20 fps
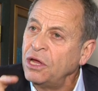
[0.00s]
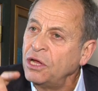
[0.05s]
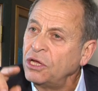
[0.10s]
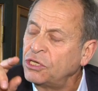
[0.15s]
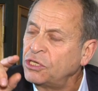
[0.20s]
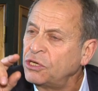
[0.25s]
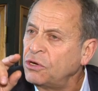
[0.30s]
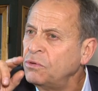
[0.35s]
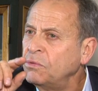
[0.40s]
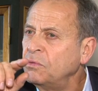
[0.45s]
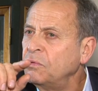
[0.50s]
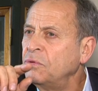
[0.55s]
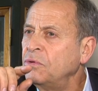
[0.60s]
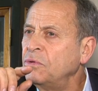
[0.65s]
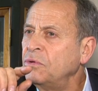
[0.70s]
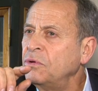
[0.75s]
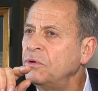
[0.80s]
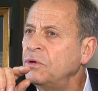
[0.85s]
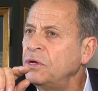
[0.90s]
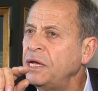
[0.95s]
So
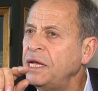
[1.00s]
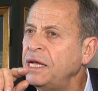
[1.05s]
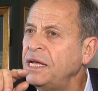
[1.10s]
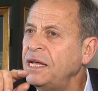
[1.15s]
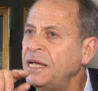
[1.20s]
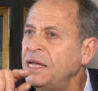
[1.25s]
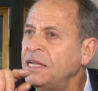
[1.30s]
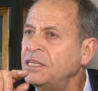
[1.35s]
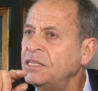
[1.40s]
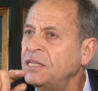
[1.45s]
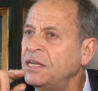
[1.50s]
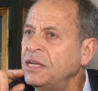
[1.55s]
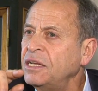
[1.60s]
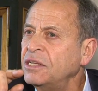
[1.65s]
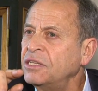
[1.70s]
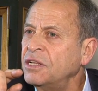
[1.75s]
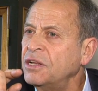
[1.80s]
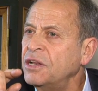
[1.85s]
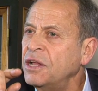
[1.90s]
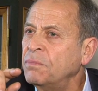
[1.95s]
here's
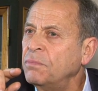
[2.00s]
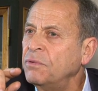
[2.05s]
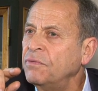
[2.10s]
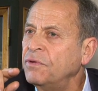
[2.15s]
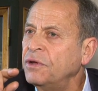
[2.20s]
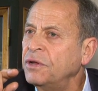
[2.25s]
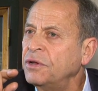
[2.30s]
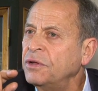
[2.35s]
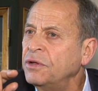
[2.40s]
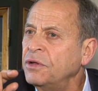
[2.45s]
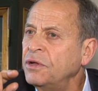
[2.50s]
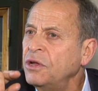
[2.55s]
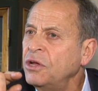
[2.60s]
the nub of it.